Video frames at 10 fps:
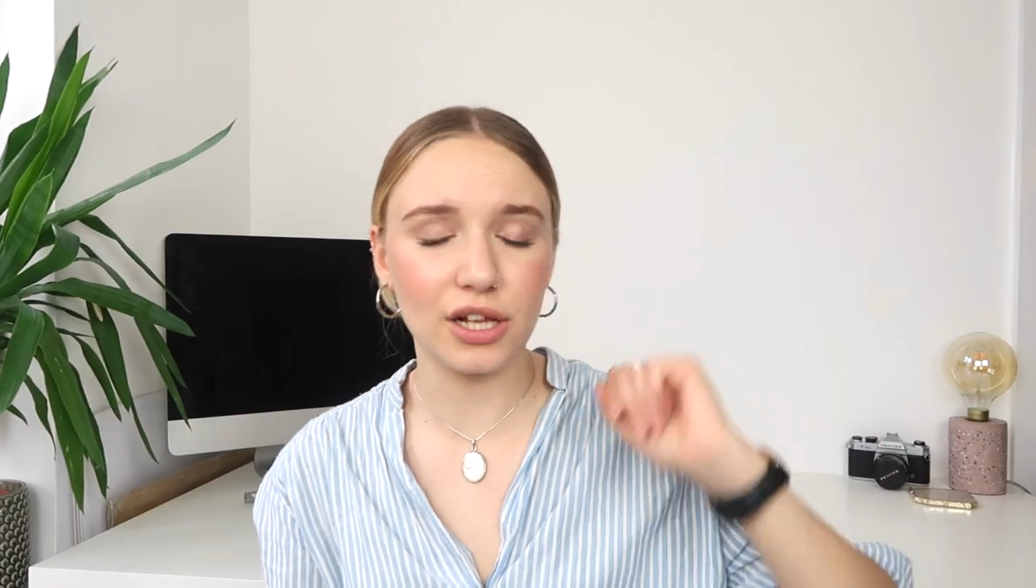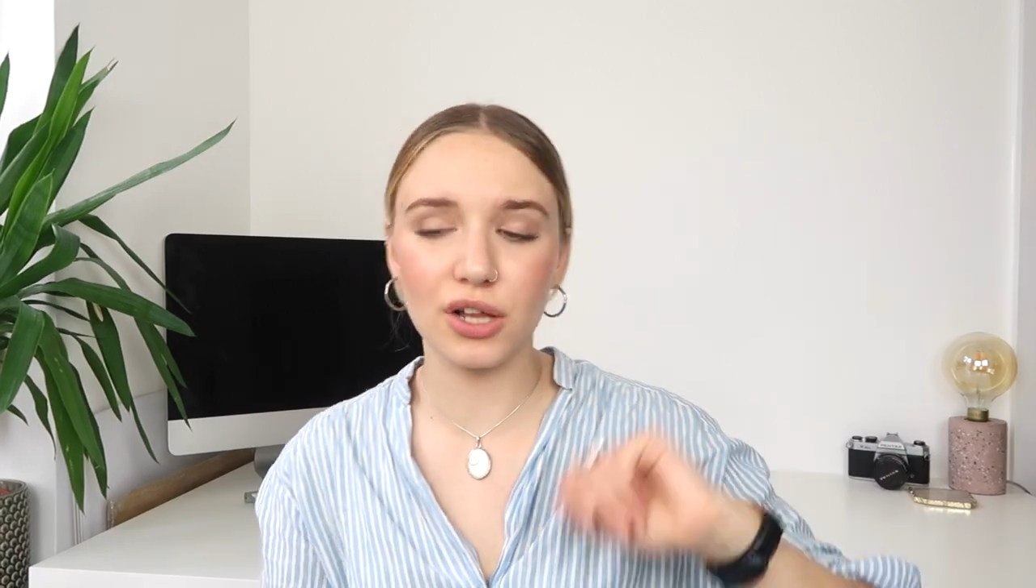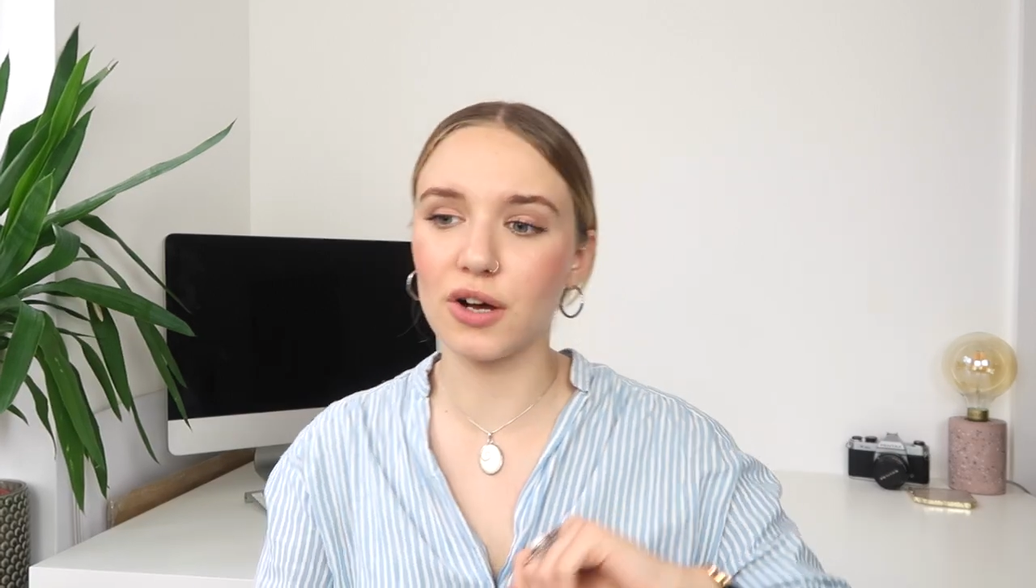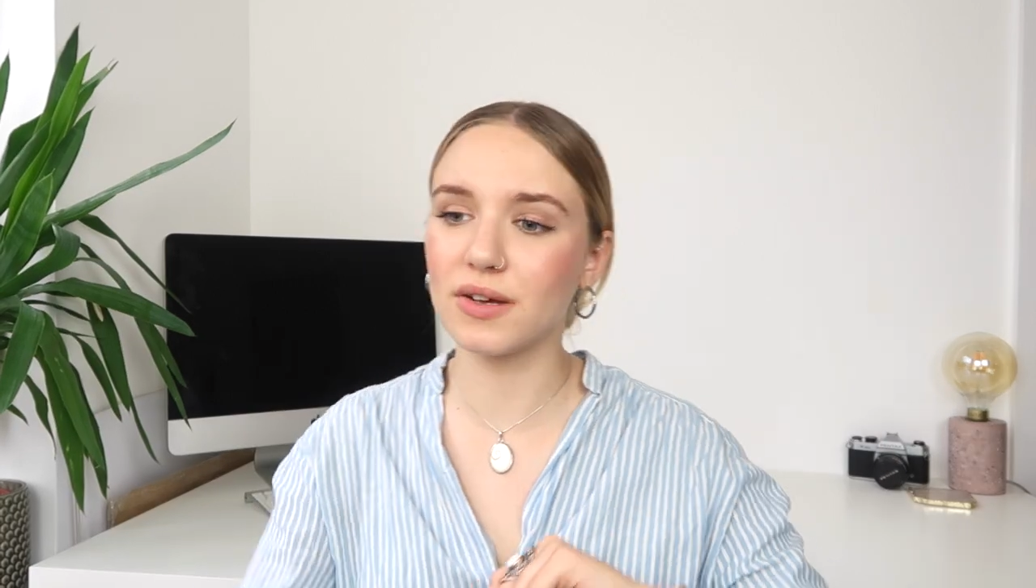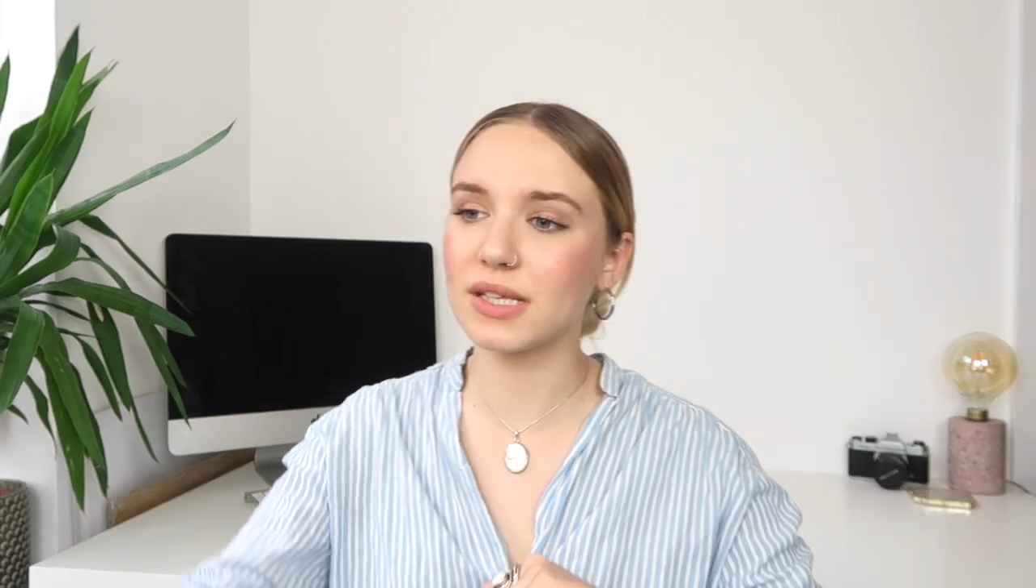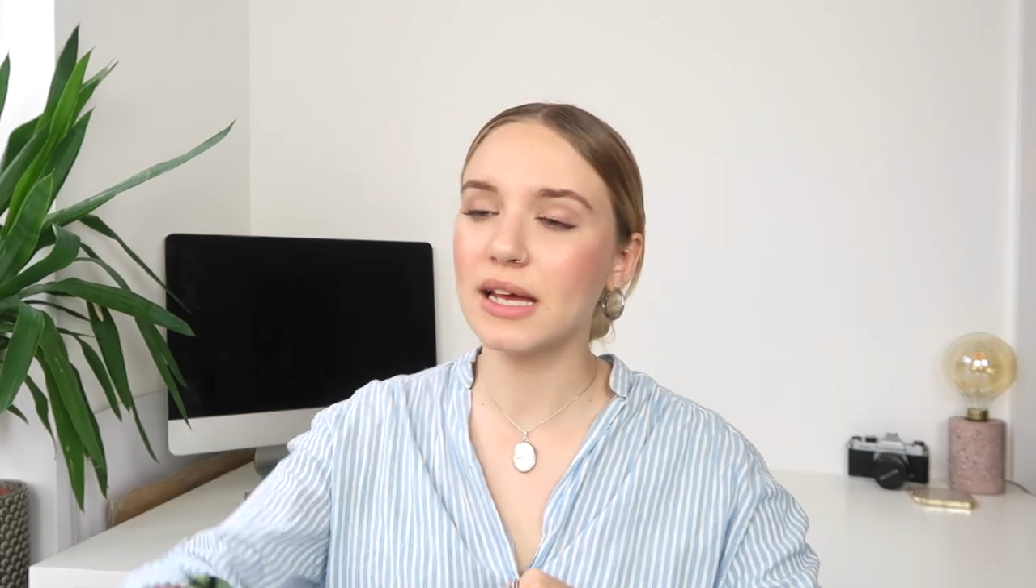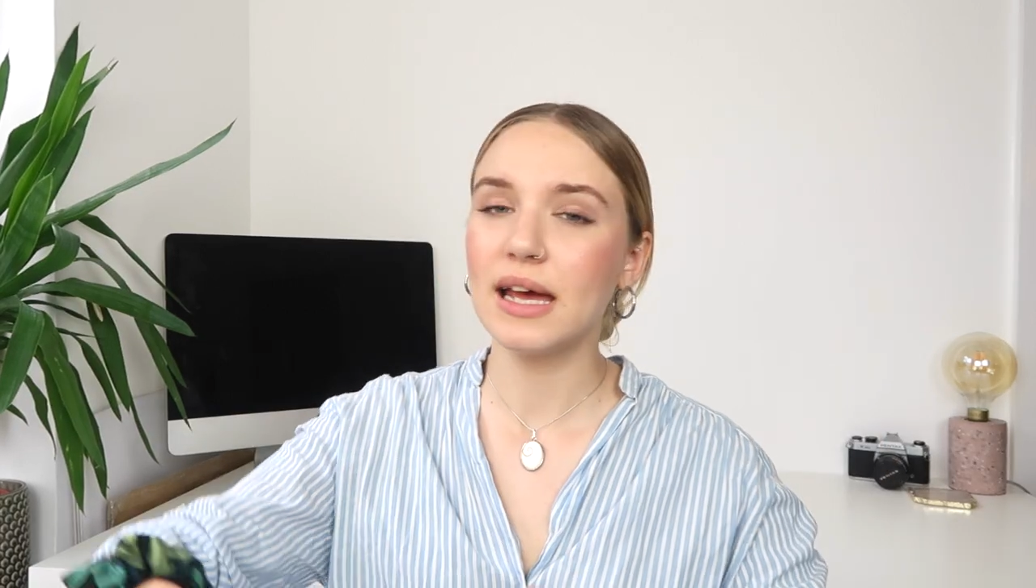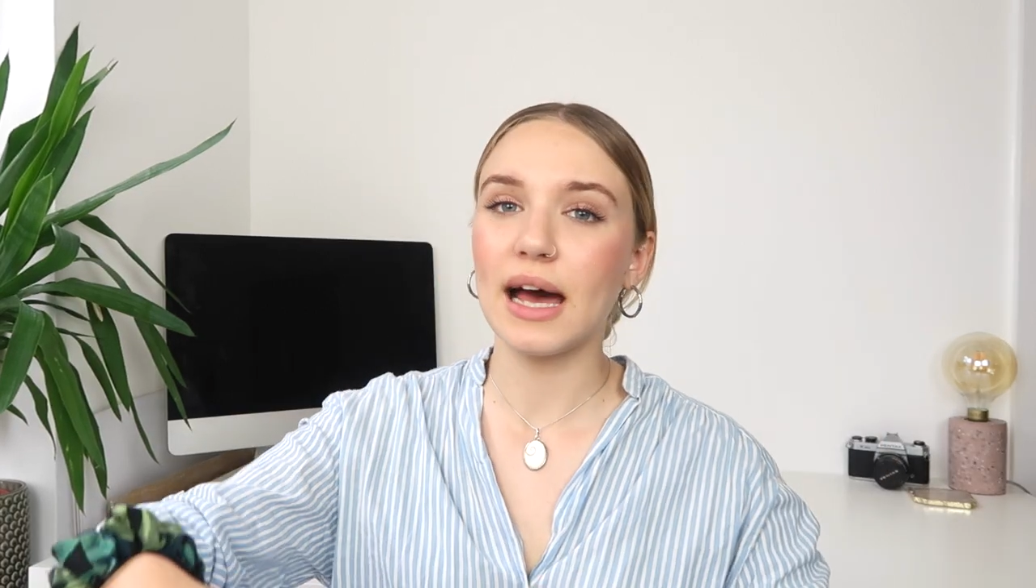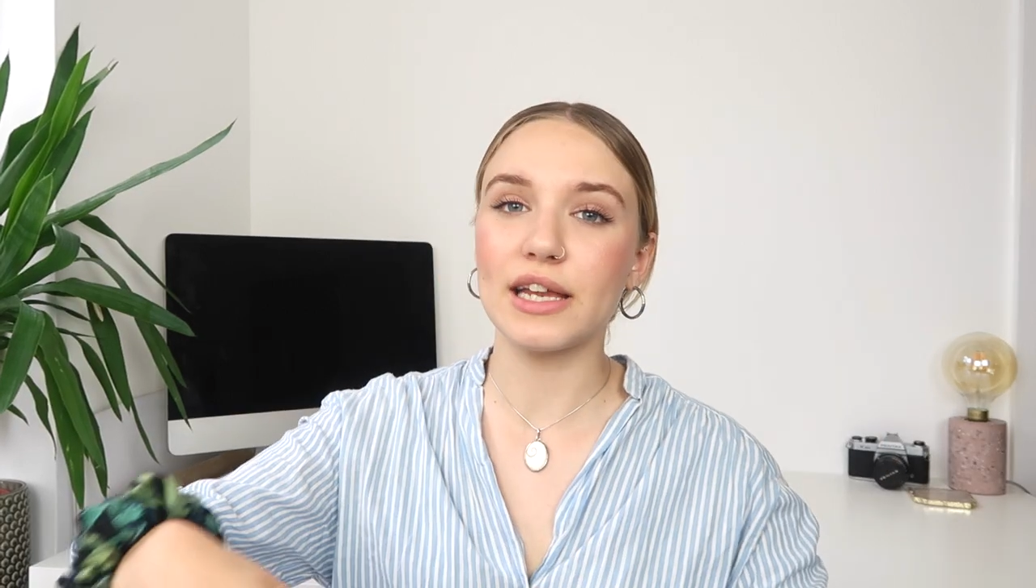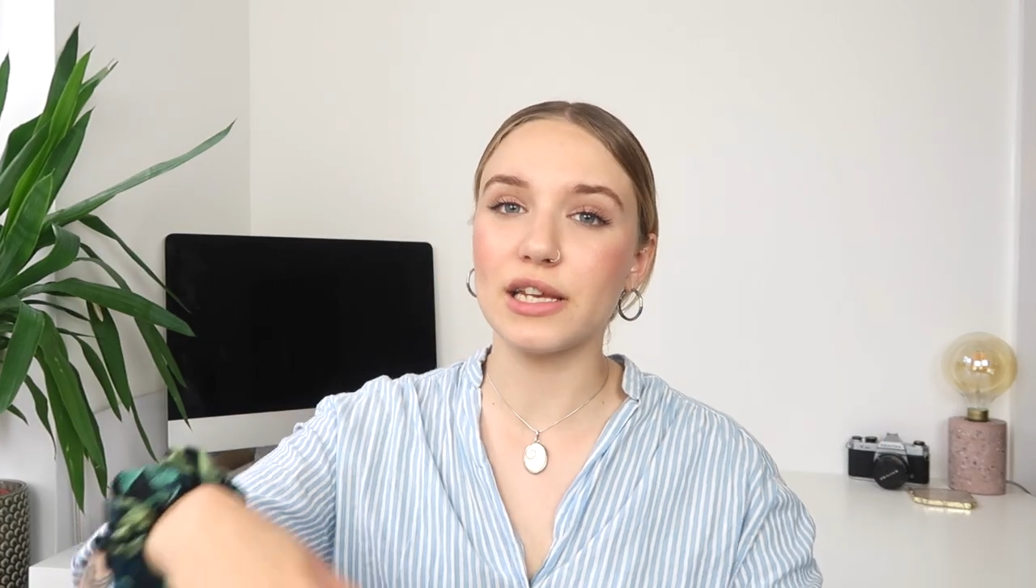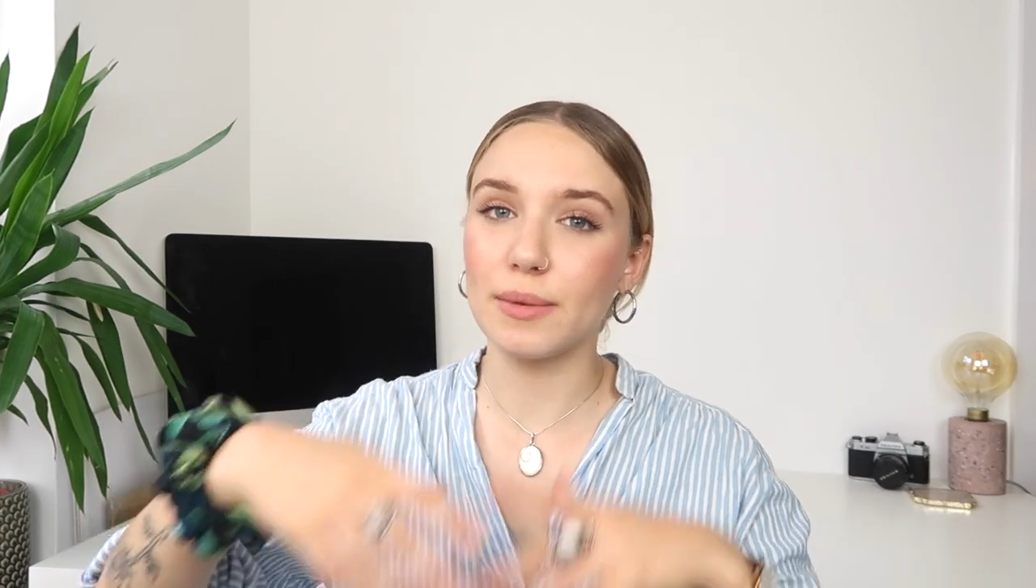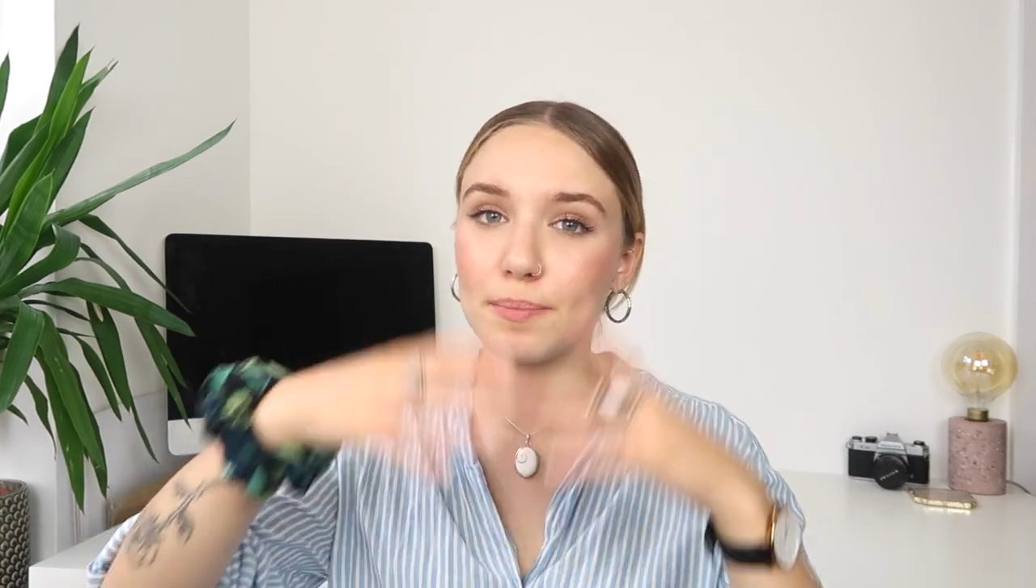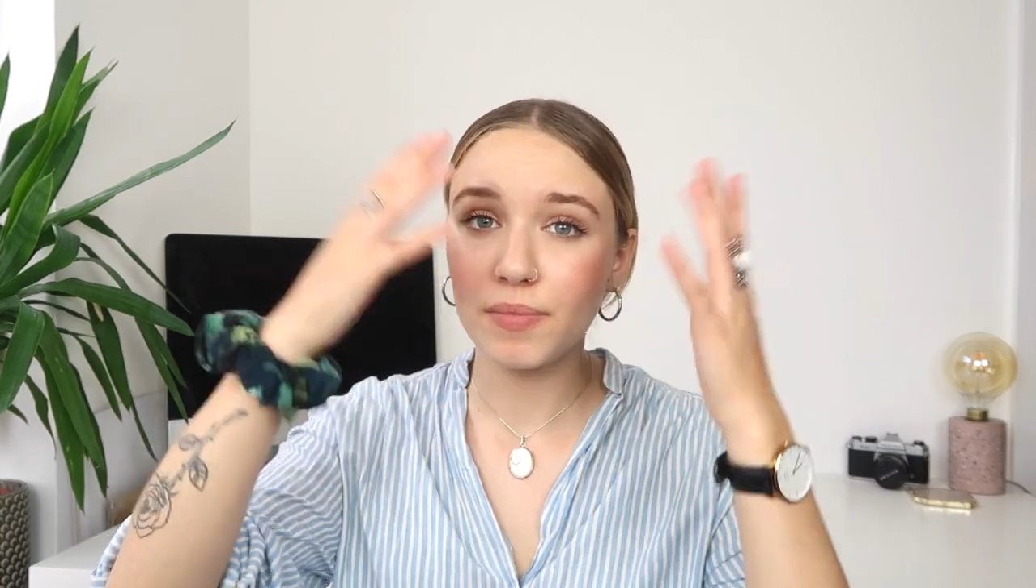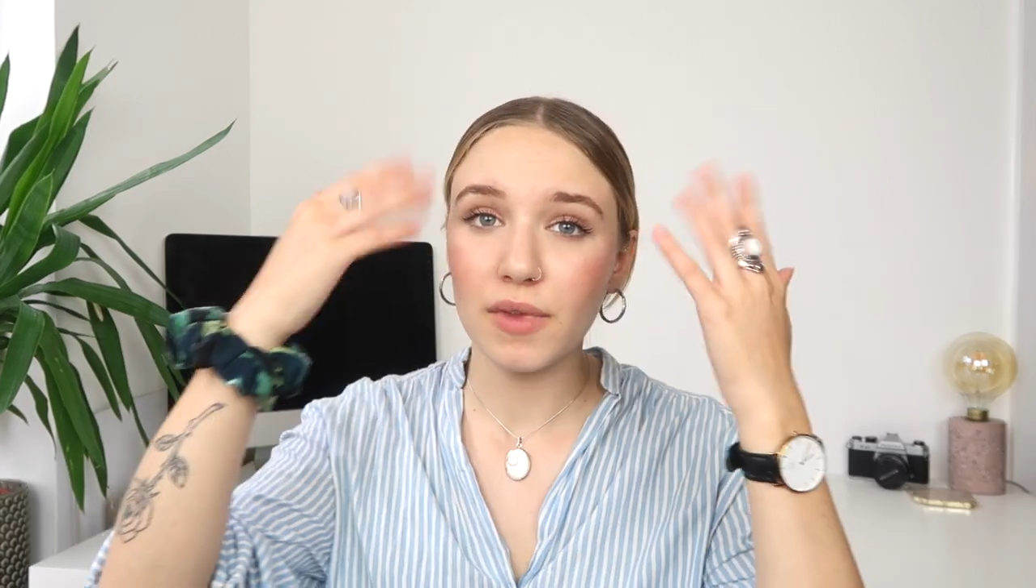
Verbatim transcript: cloths and your